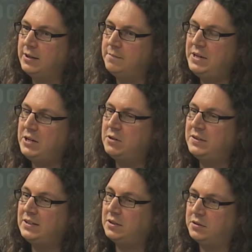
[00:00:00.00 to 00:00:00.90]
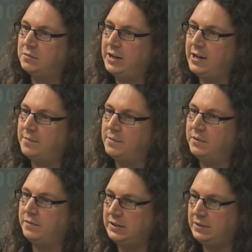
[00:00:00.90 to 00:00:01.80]
because it's on the web,
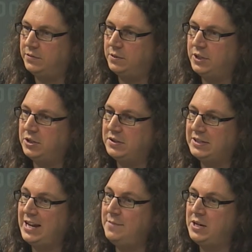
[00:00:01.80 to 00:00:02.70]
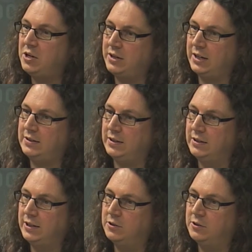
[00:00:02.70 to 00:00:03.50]
these informations can be connected.